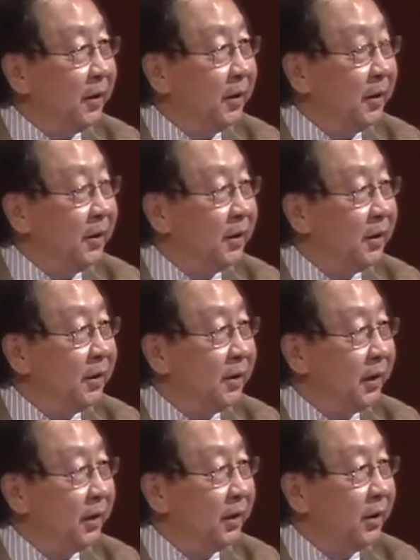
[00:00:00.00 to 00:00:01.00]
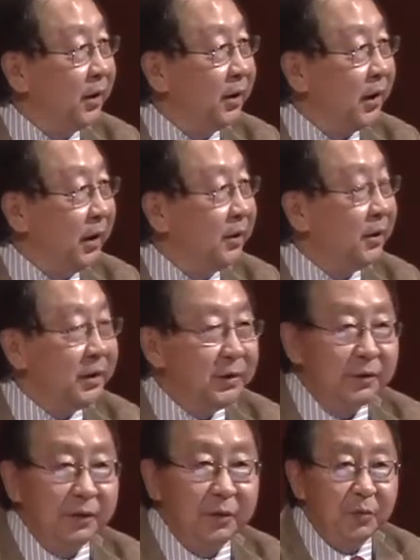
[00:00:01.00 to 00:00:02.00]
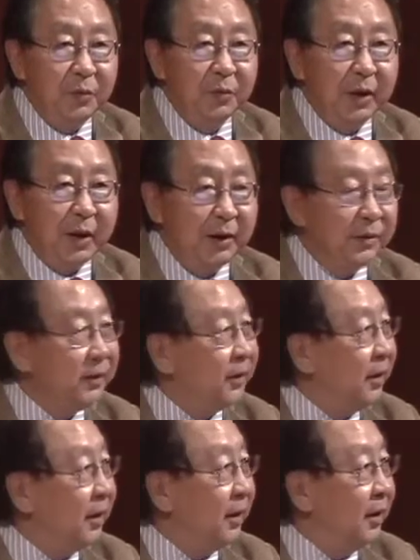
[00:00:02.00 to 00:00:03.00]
in the early 90s realized